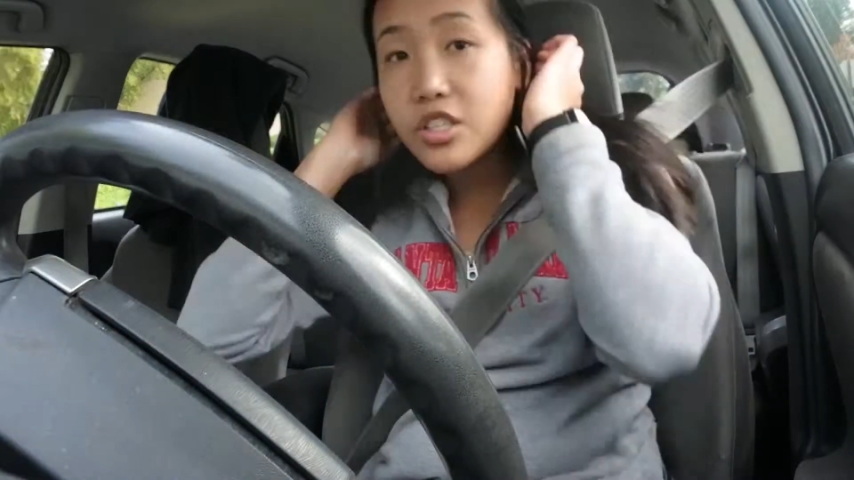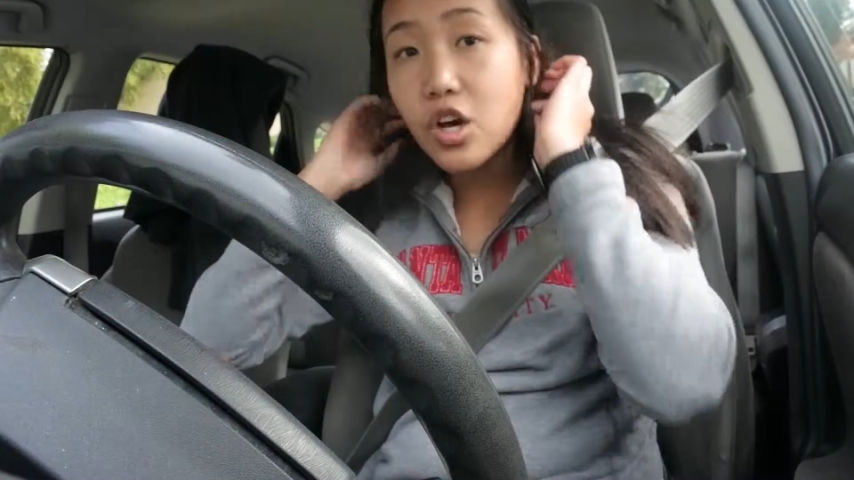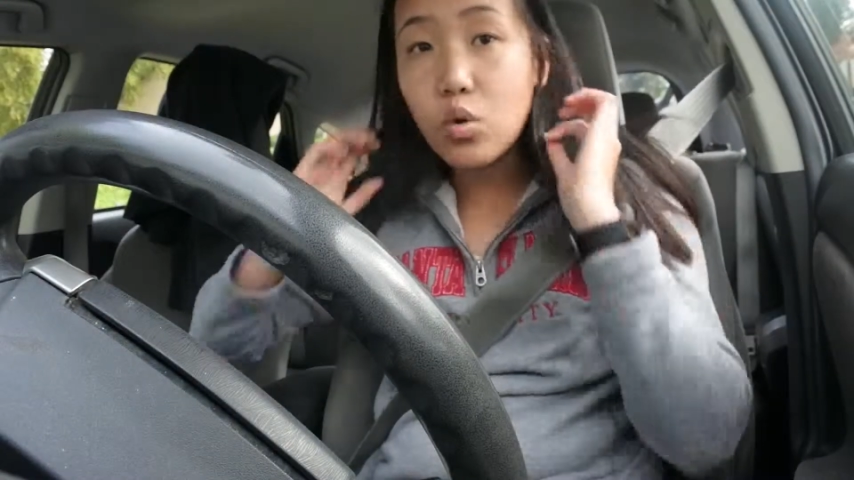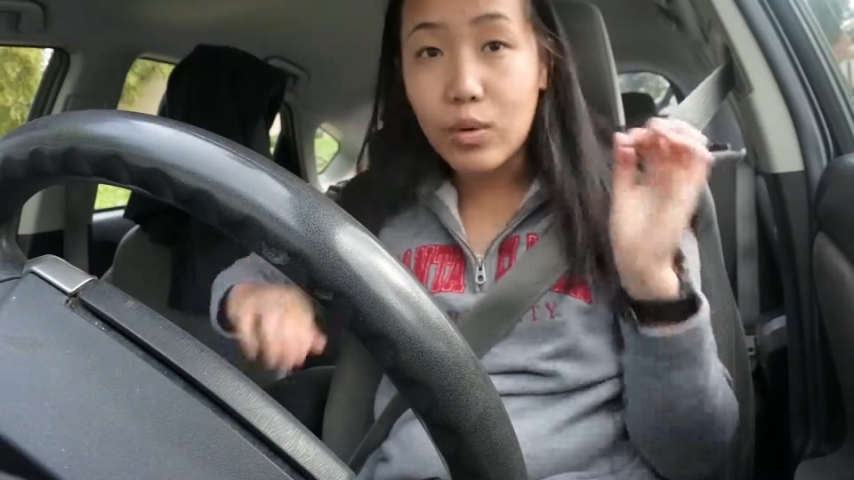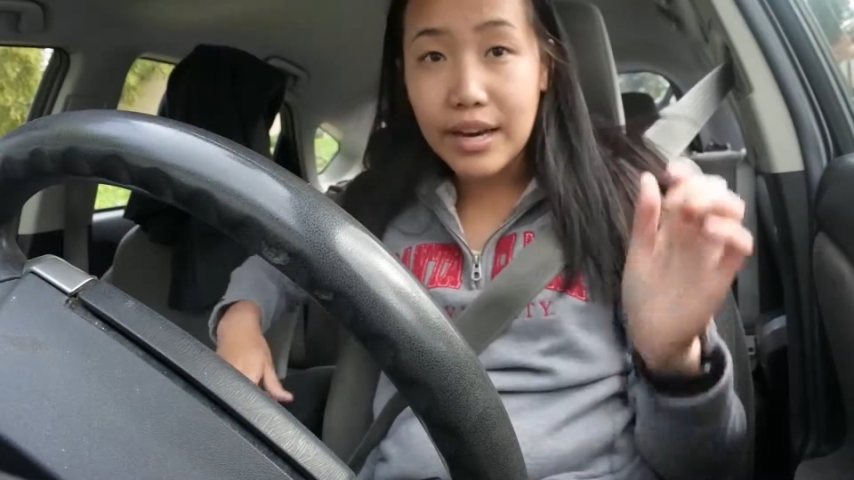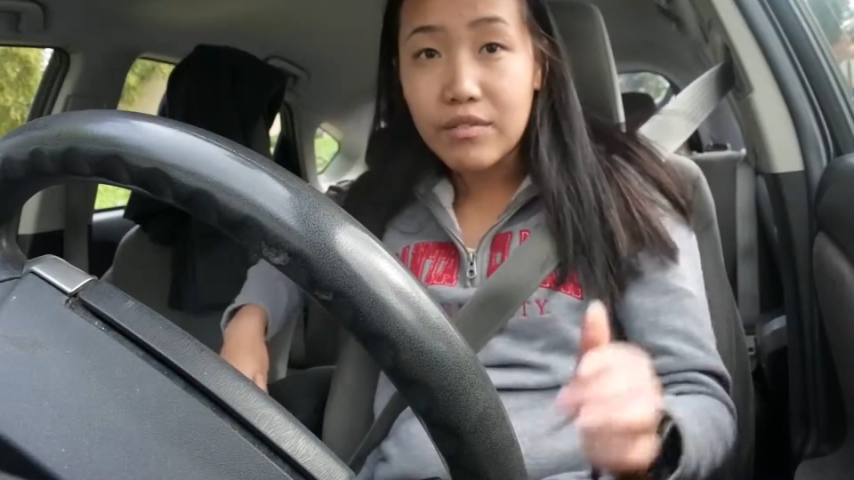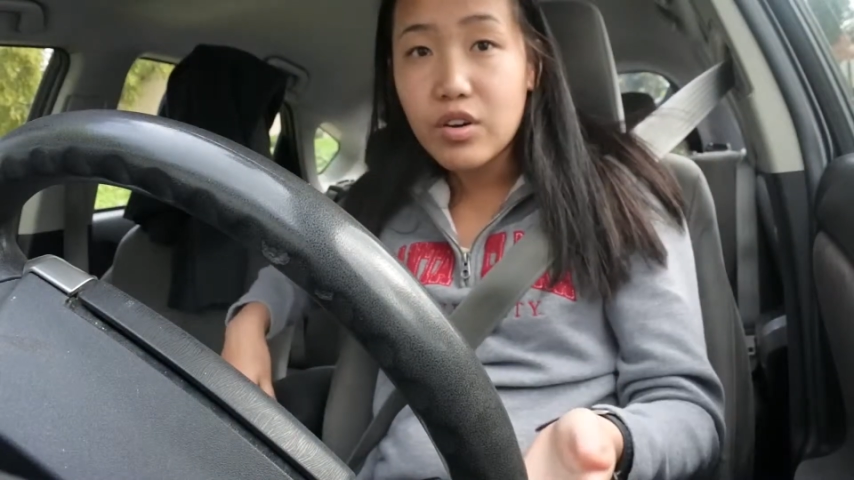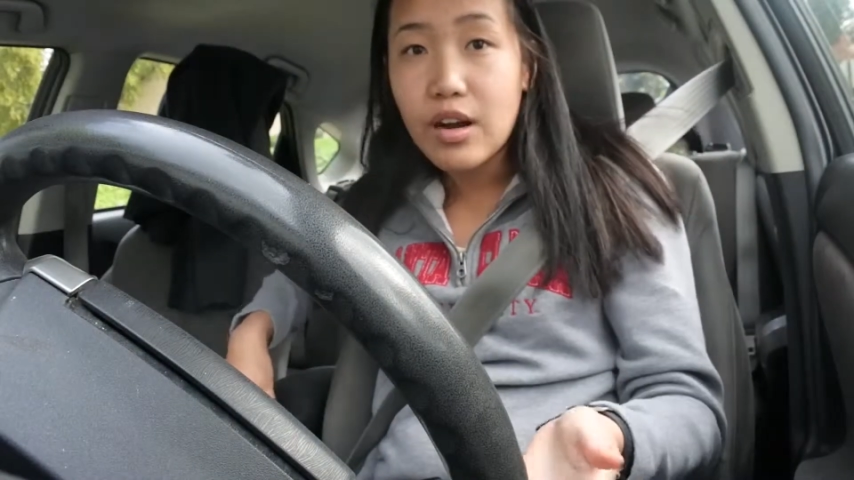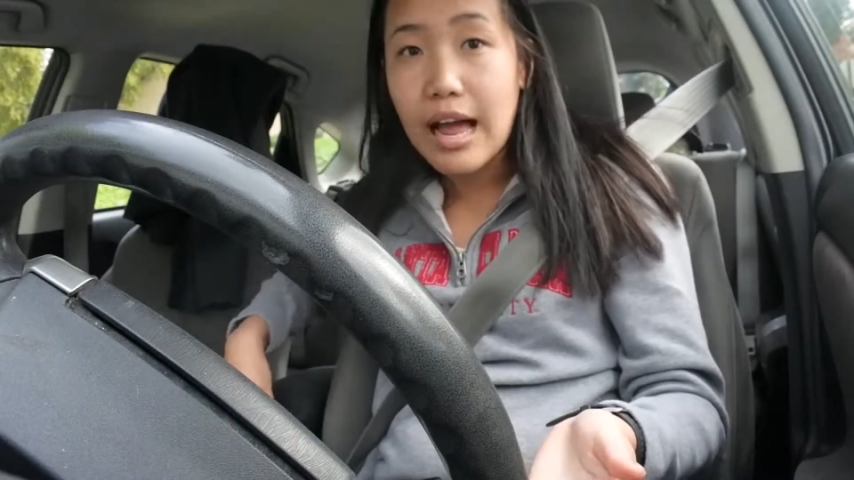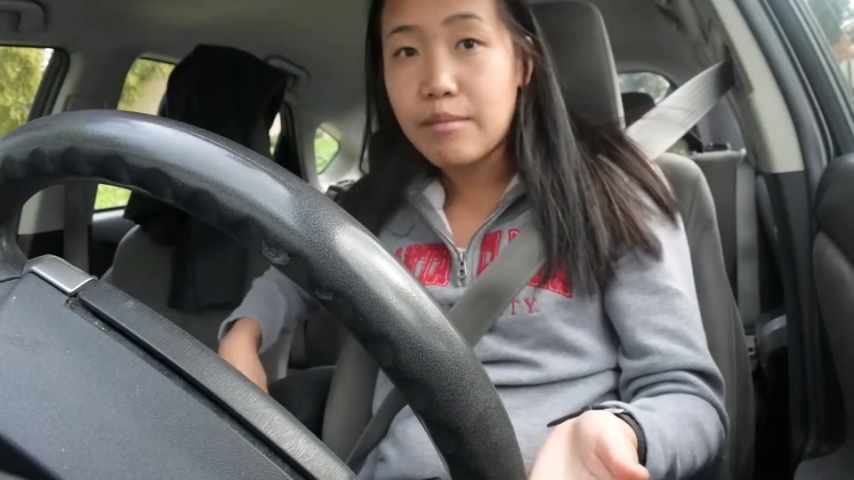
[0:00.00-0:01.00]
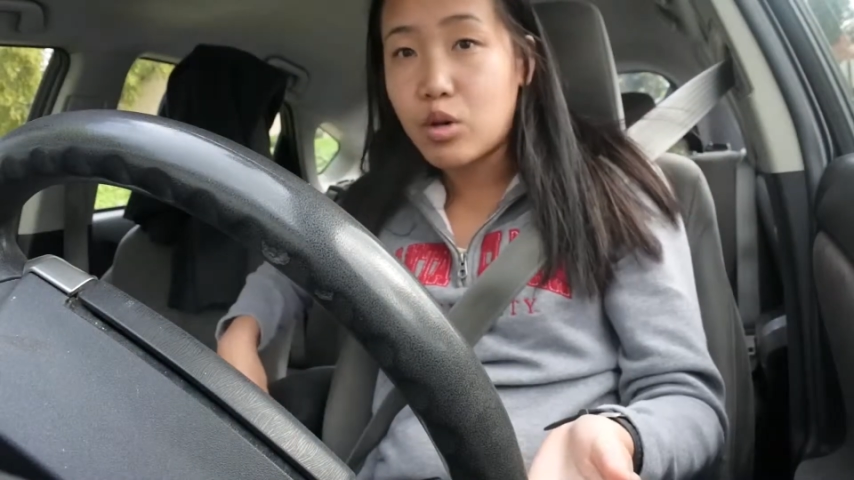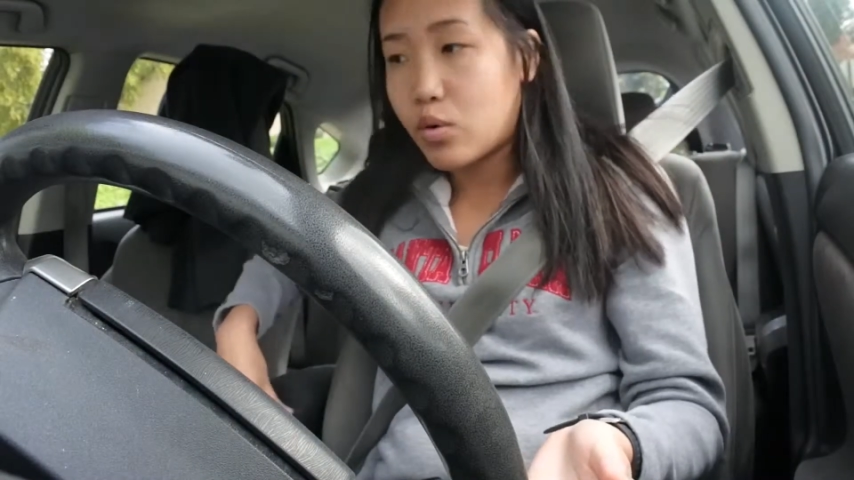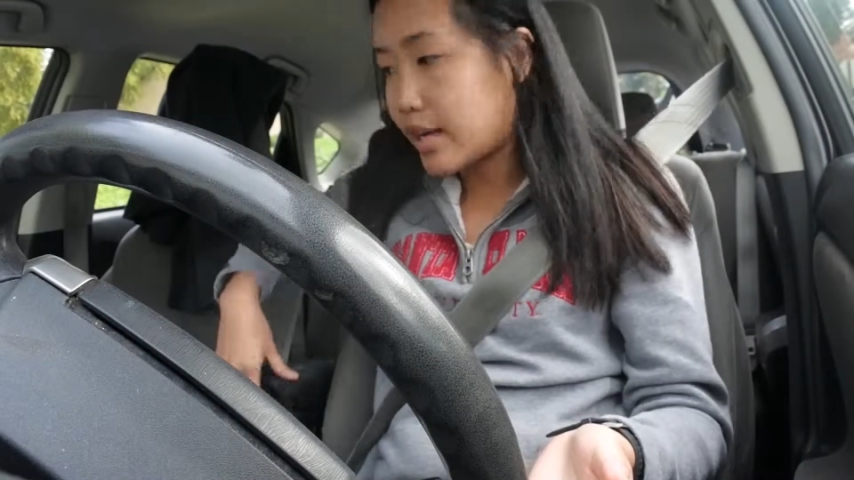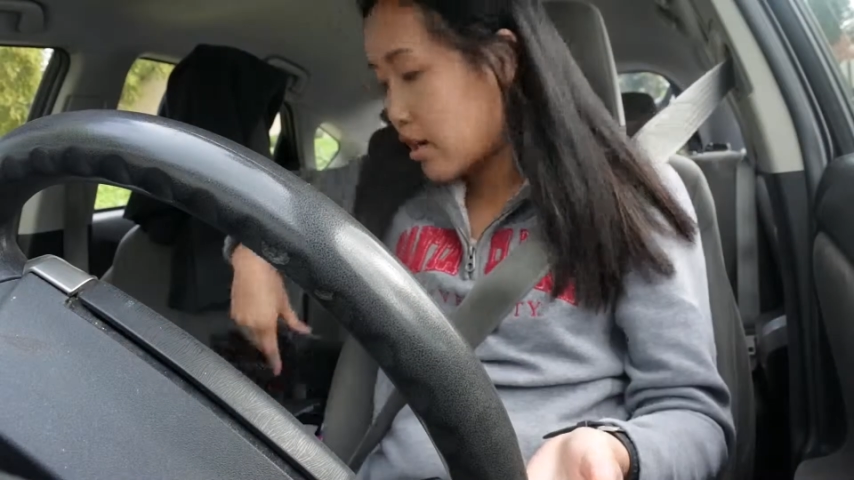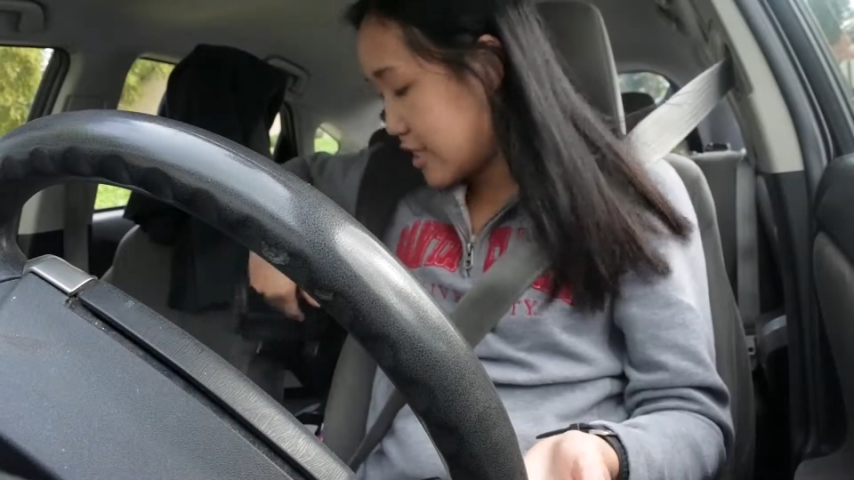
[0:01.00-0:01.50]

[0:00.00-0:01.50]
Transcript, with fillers: So whenever I'm going